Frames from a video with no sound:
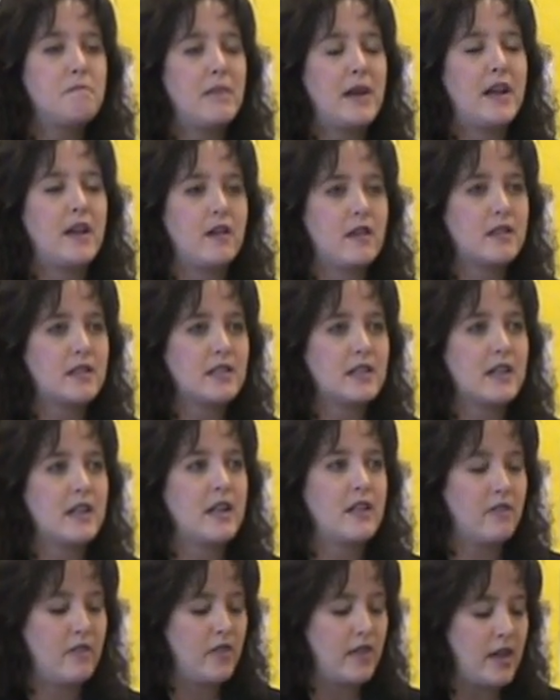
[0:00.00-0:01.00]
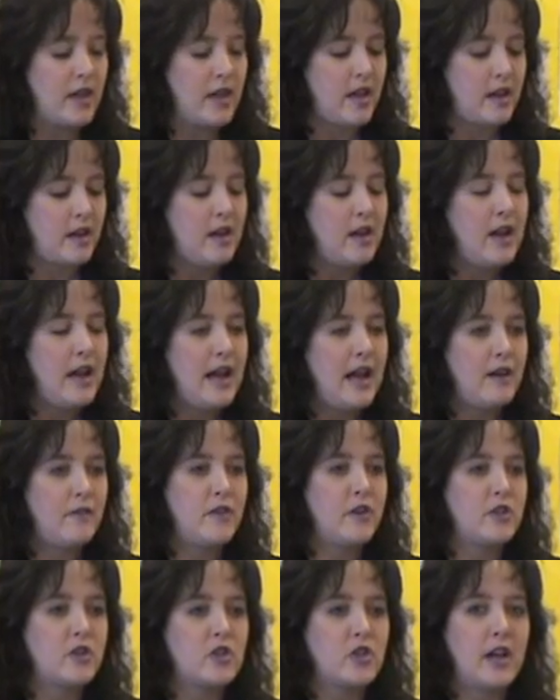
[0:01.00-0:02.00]
Parents can then
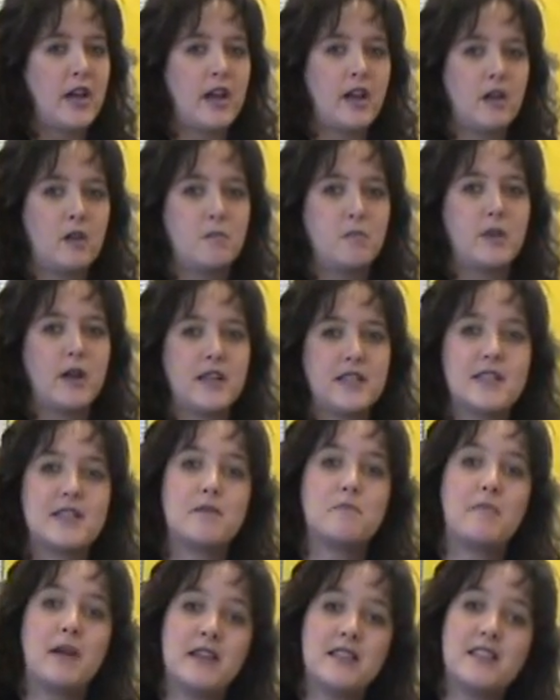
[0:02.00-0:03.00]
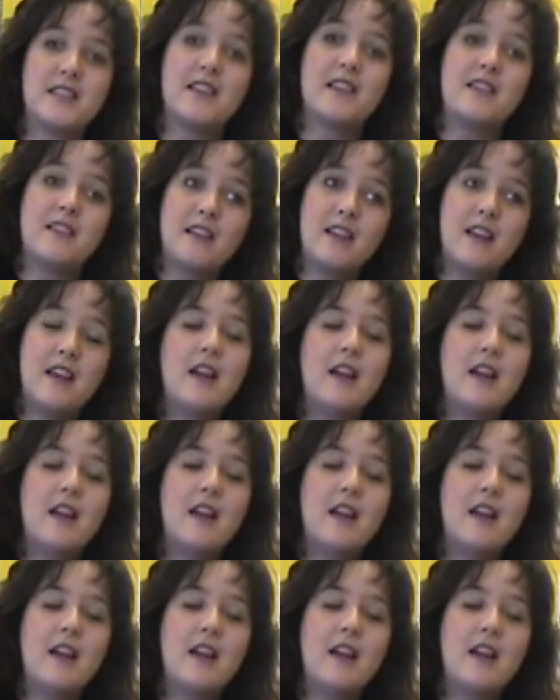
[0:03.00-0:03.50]
have their child press the button,